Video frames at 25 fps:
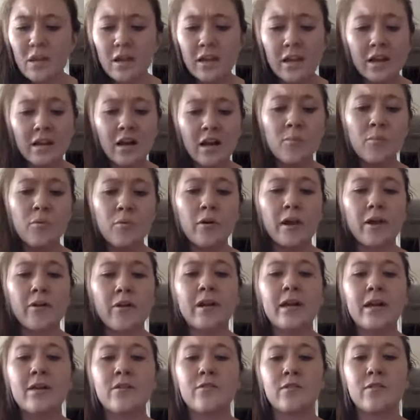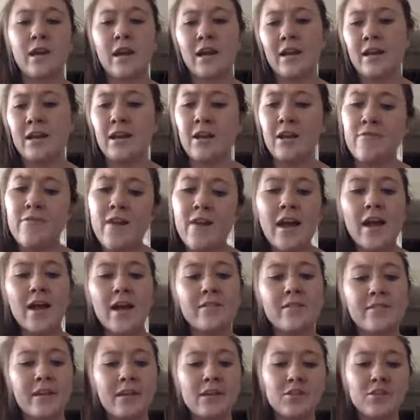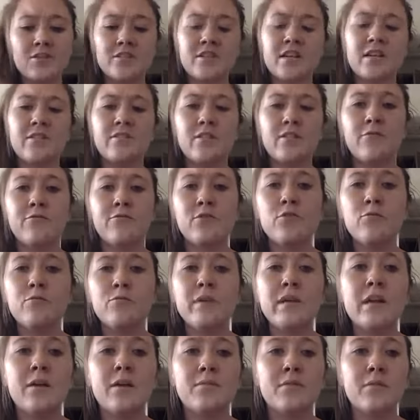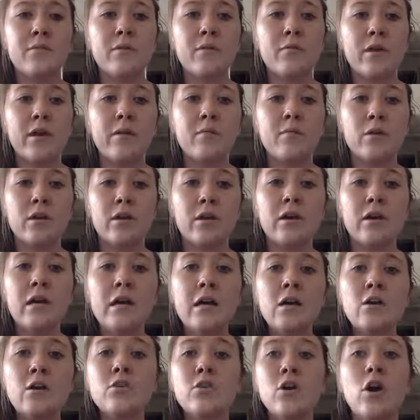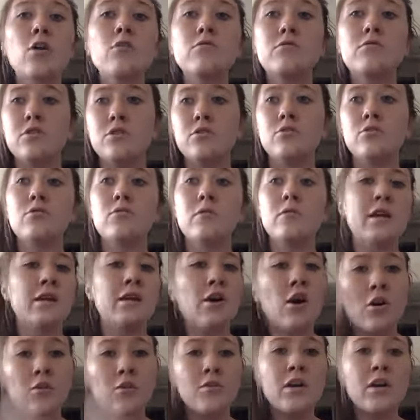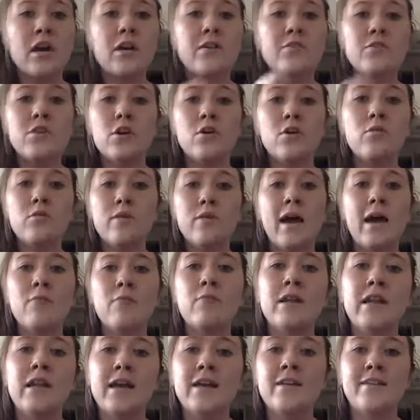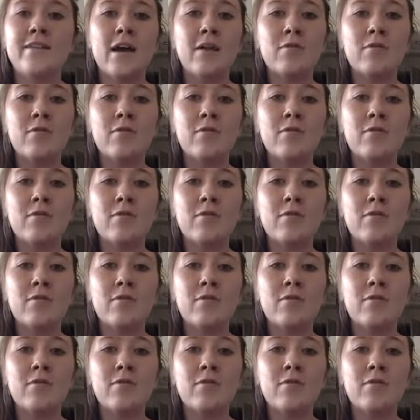couple areas at an event and just at a few meetups that we were able to go to. And all of you guys know who Edwin is.